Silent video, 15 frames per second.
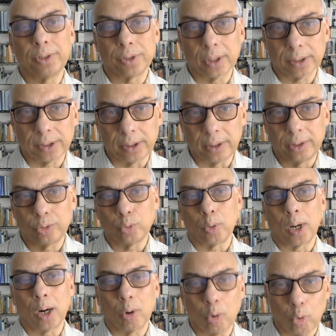us into
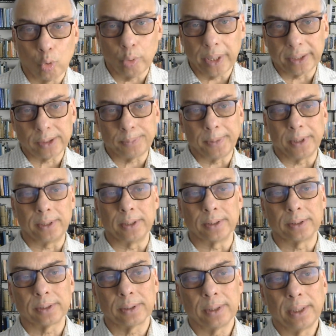our own
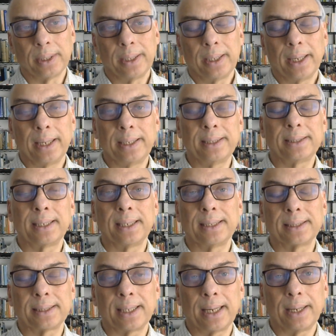experience. And he
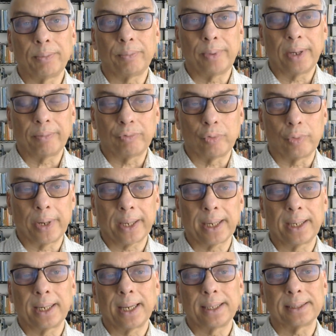says that we have to
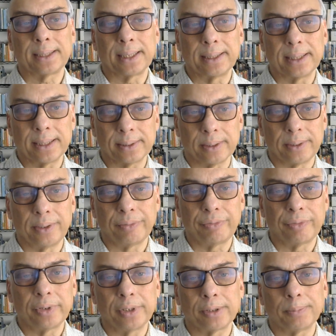recognize that there's a
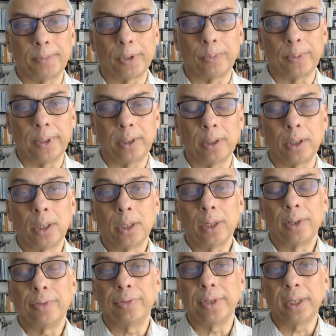difference between
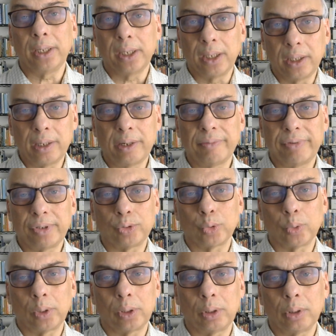the
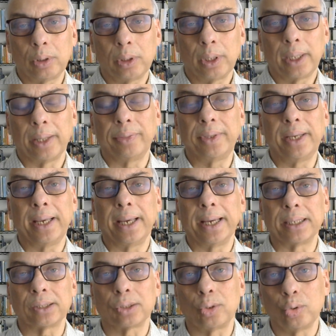individual and the
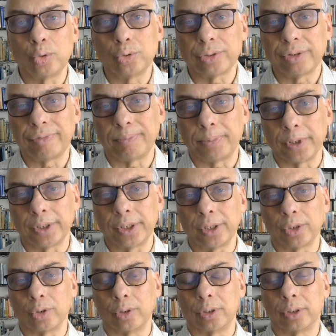exclusive
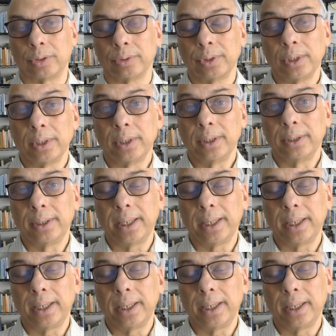particular. The